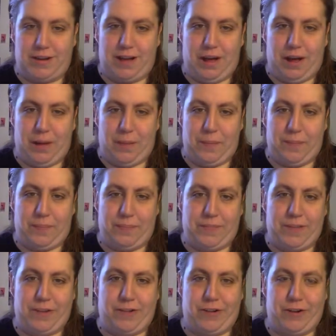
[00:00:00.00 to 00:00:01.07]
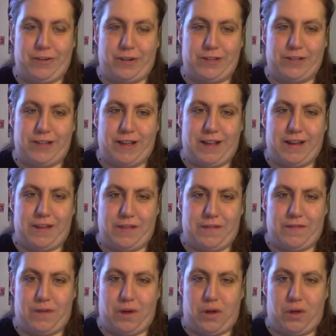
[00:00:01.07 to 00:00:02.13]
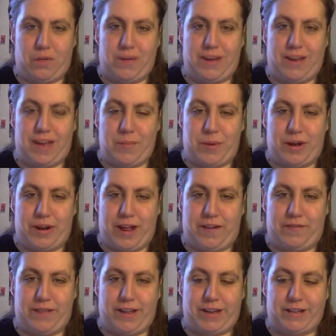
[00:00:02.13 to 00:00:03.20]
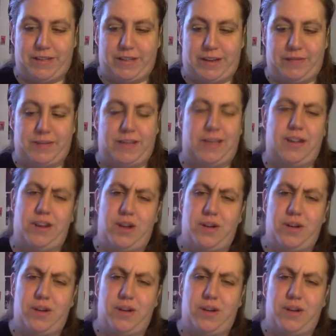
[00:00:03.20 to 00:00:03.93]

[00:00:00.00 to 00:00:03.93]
I started watching that in the fall when it came on Netflix. I was like,